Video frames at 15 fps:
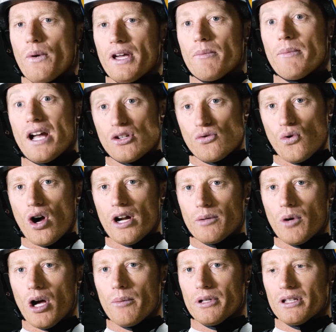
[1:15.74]
we get max riding
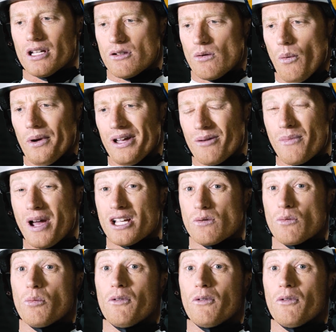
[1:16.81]
moment, that's when we get maximum